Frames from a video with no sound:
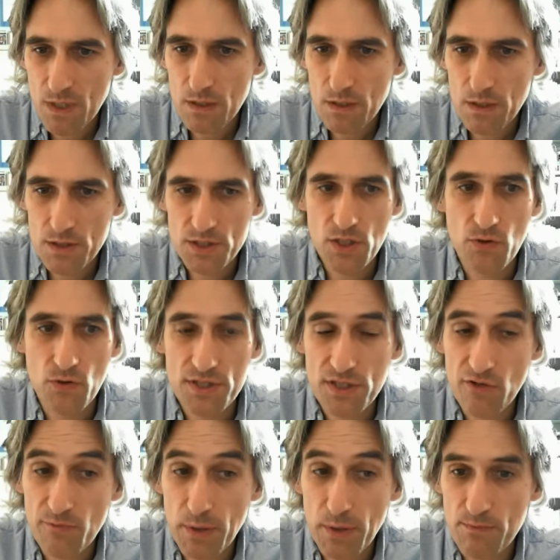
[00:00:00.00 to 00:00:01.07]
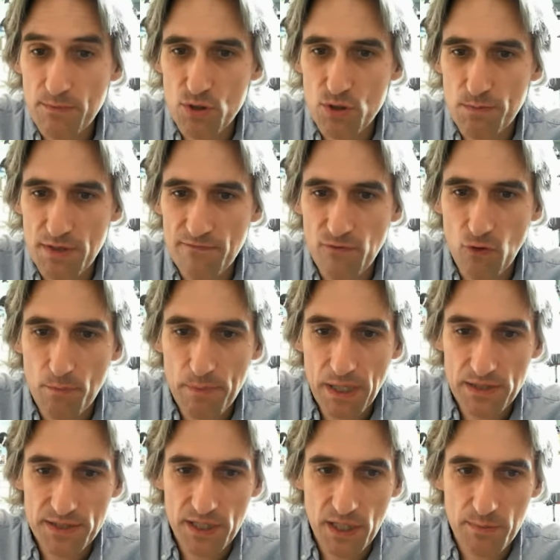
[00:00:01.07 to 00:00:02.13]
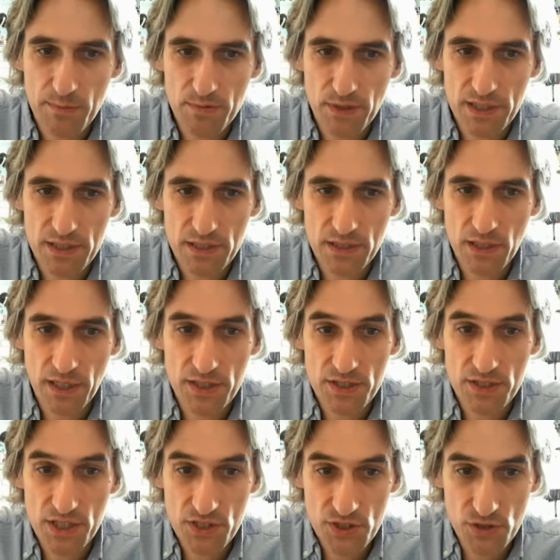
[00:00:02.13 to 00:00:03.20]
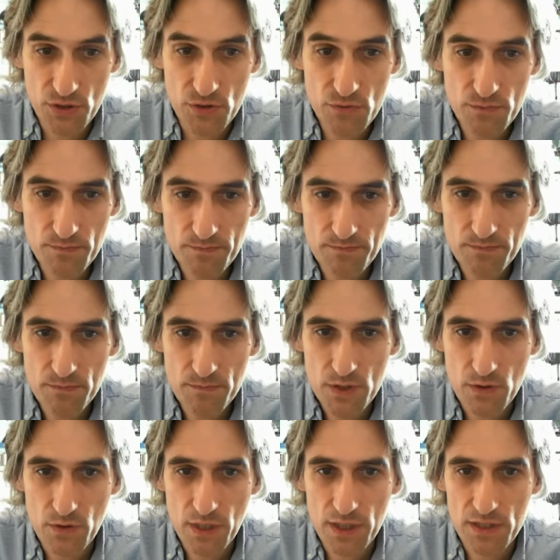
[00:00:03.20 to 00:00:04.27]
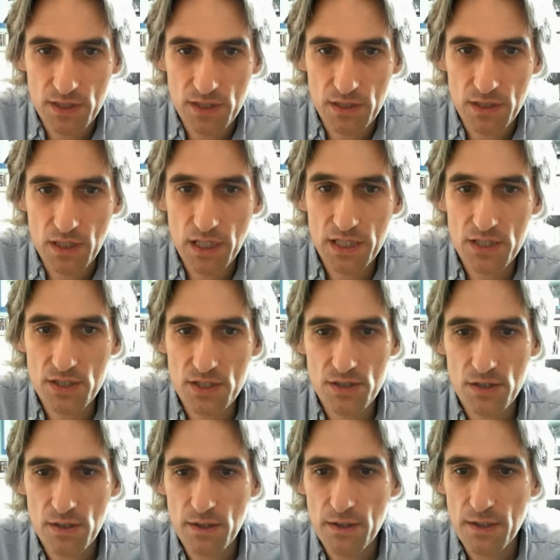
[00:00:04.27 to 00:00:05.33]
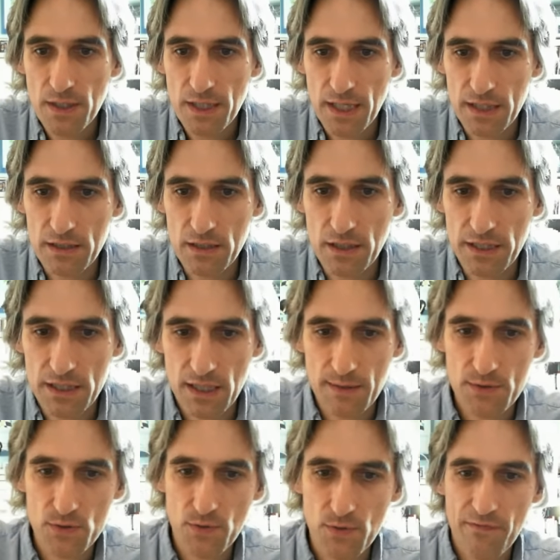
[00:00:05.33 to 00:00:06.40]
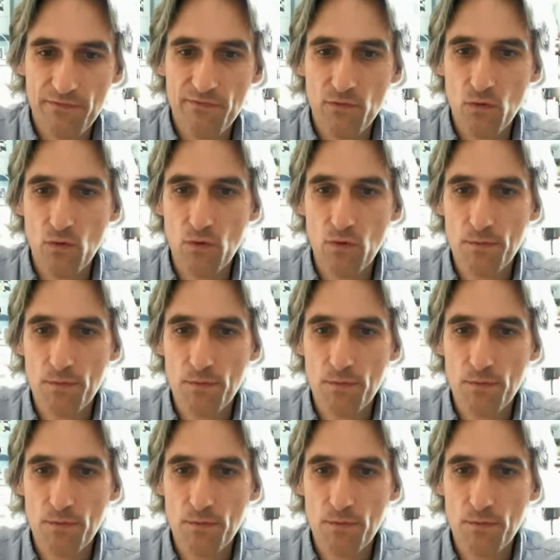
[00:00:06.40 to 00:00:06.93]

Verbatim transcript: So instead of playing bishop b4, Pelletier played knight d2, so hitting the knight, and the knight came to f4.